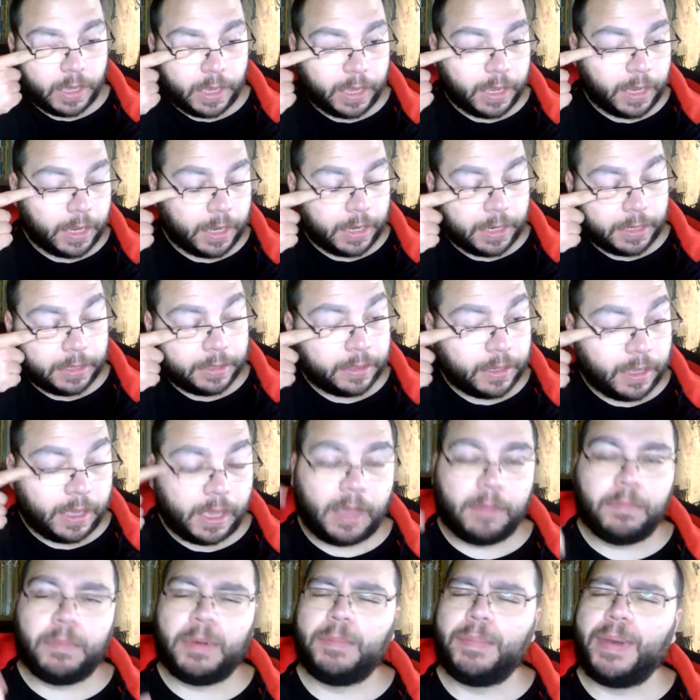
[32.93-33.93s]
and
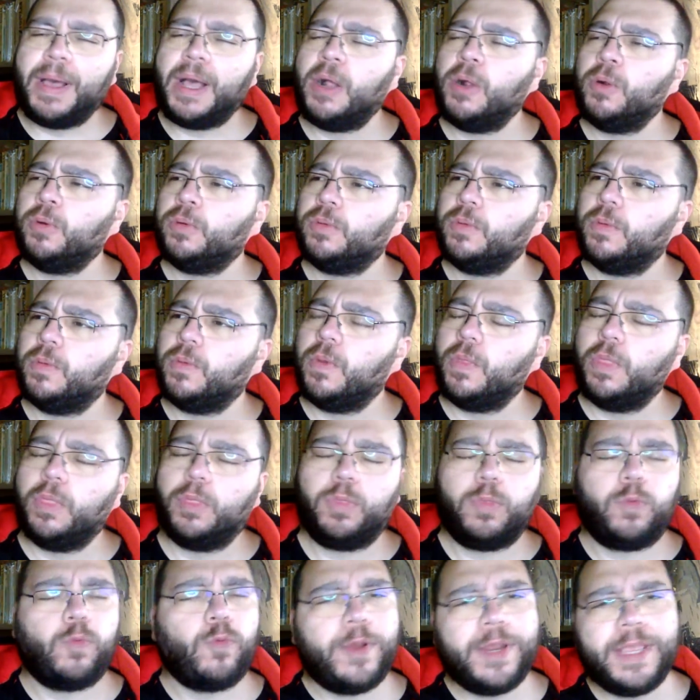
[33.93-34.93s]
I'm about
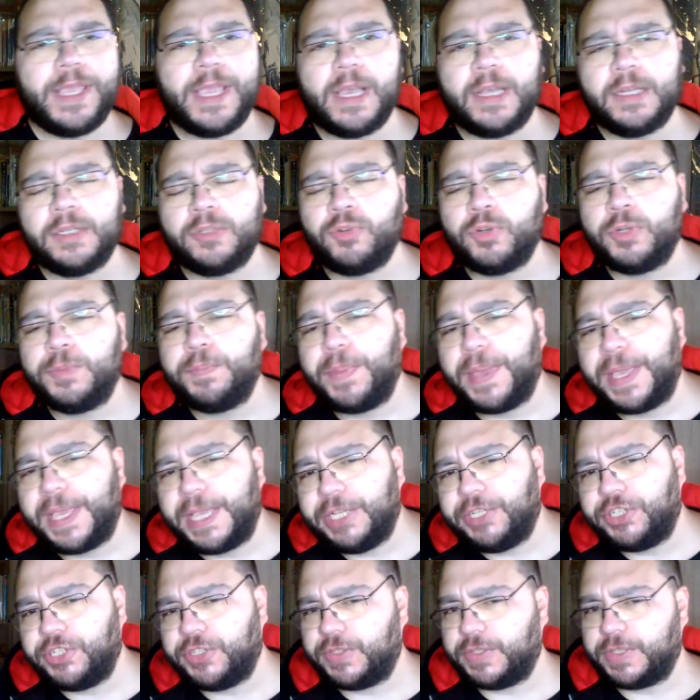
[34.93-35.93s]
300
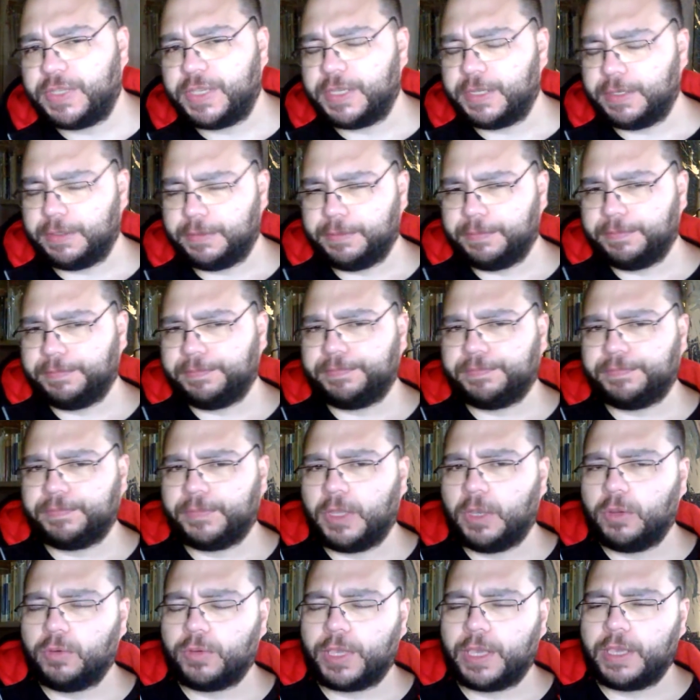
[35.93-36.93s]
pages in.
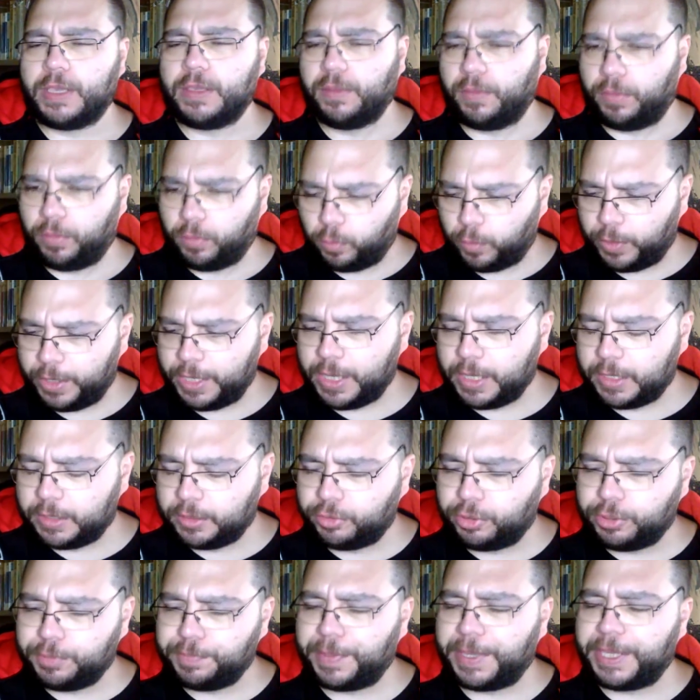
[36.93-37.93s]
Okay,
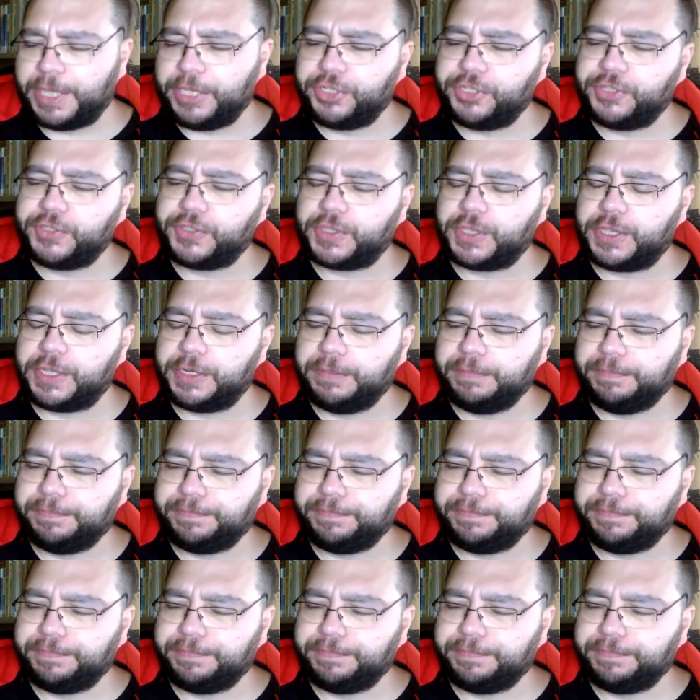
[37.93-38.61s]
300 pages in,